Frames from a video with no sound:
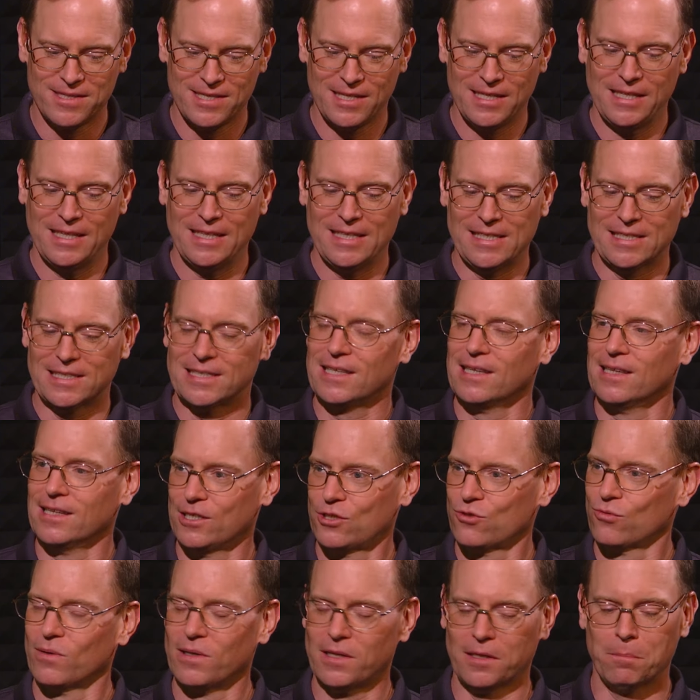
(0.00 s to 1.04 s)
city is
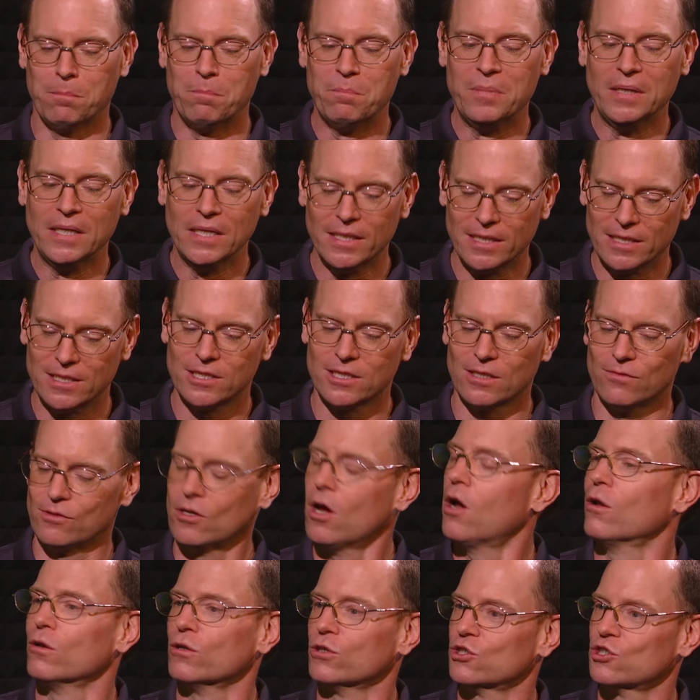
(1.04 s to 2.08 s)
literally billions of
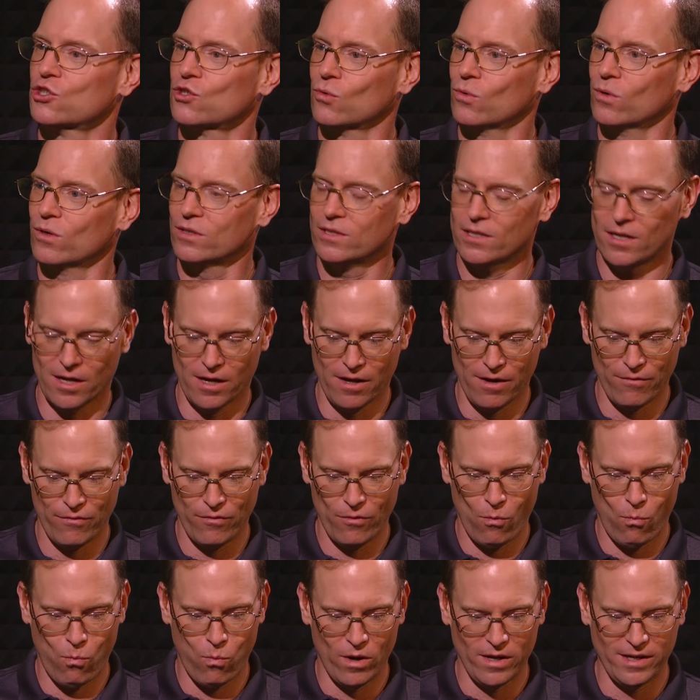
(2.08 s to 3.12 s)
dollars short of
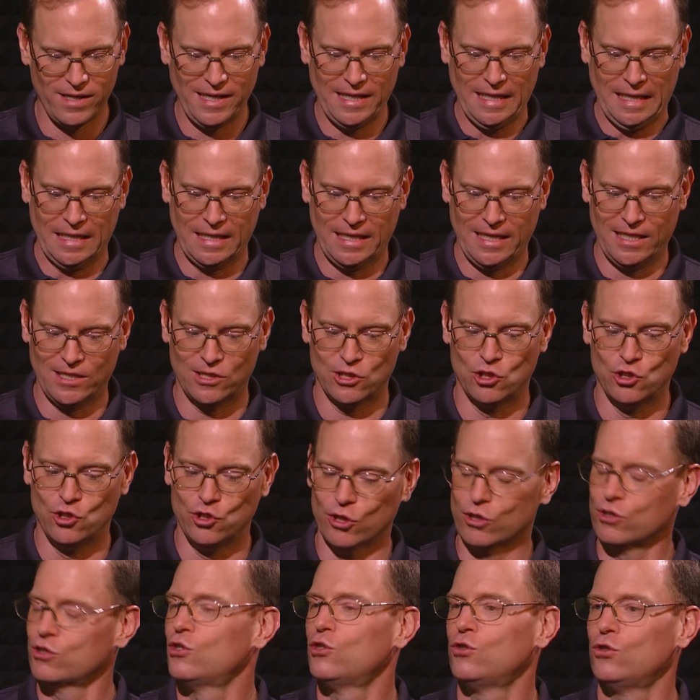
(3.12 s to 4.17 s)
what it needs
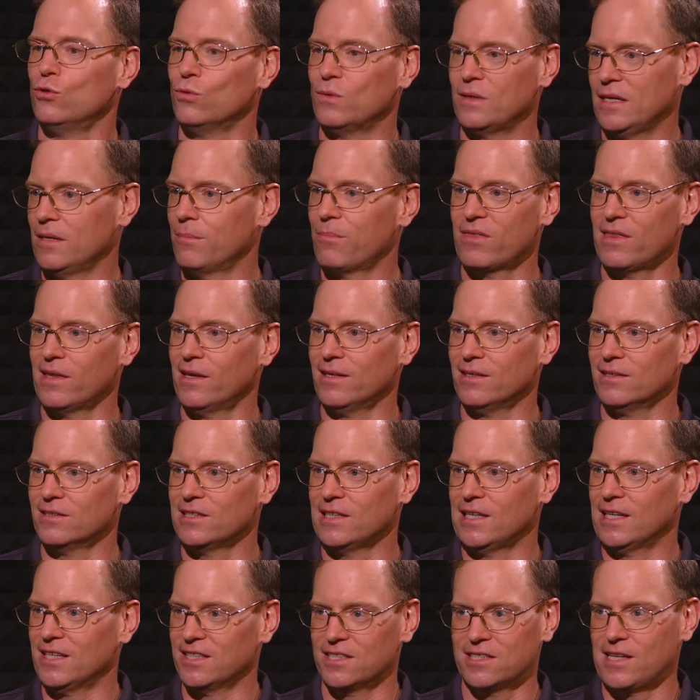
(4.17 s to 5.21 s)
just to keep things
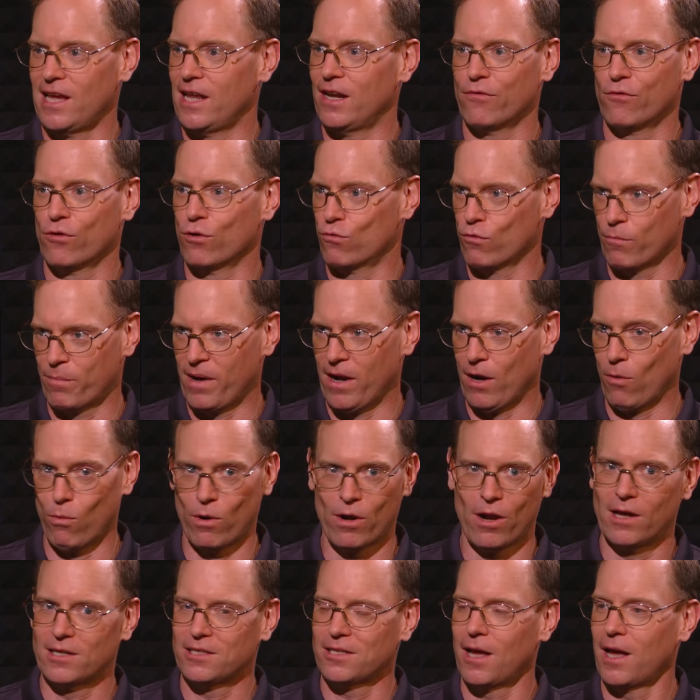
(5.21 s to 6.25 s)
in a state of good repair. We're
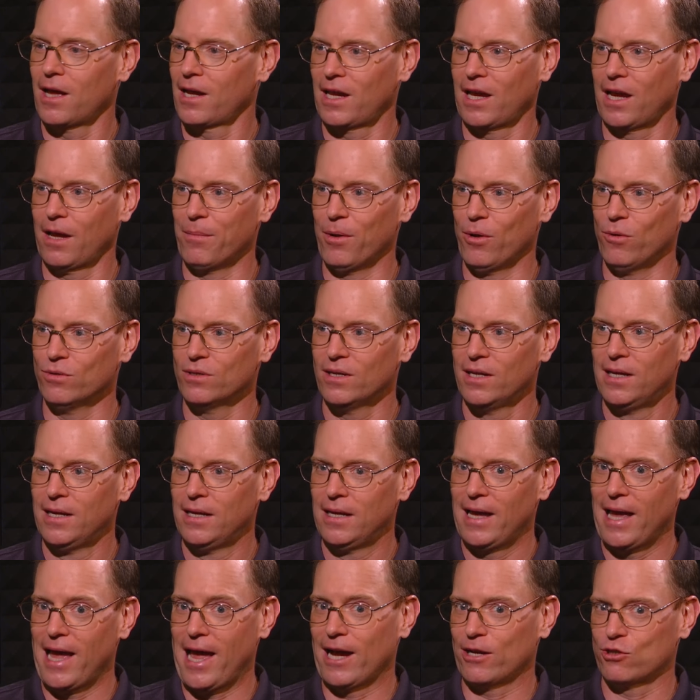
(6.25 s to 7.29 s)
not talking about
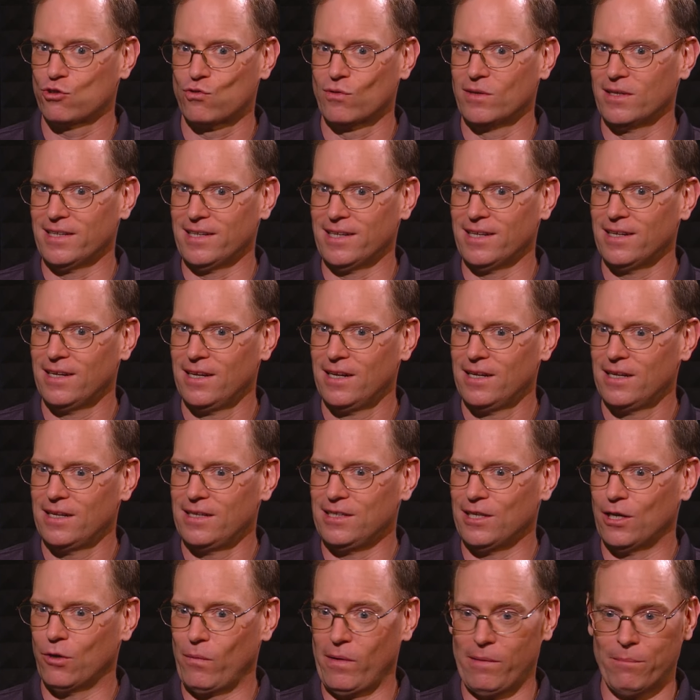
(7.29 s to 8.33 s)
actually,
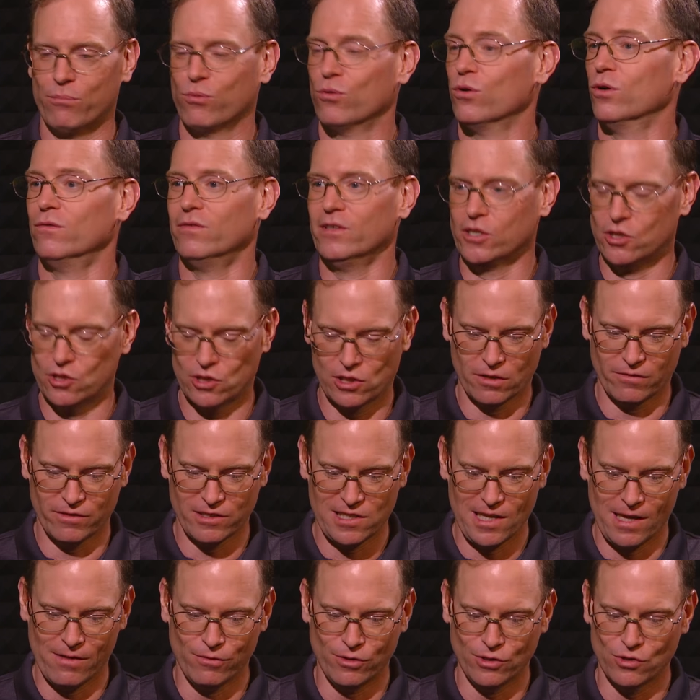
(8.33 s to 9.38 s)
you know, improving
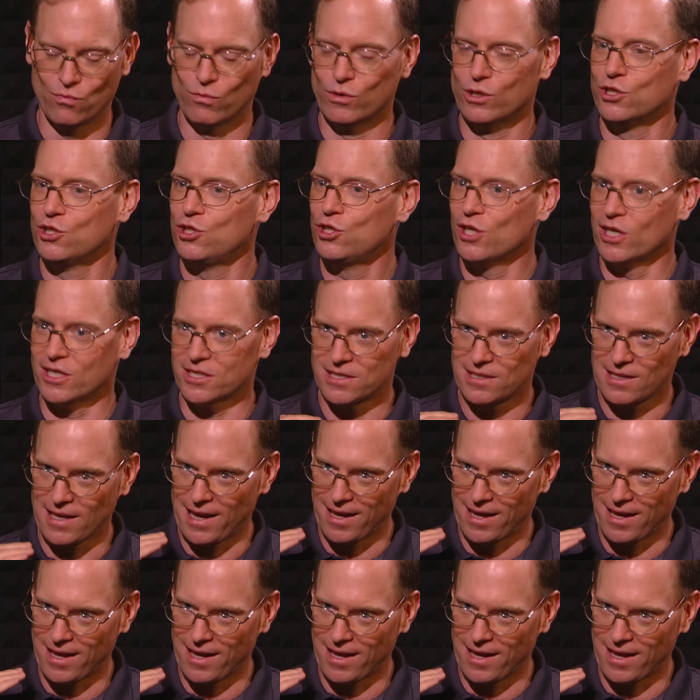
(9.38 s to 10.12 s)
service levels. We're just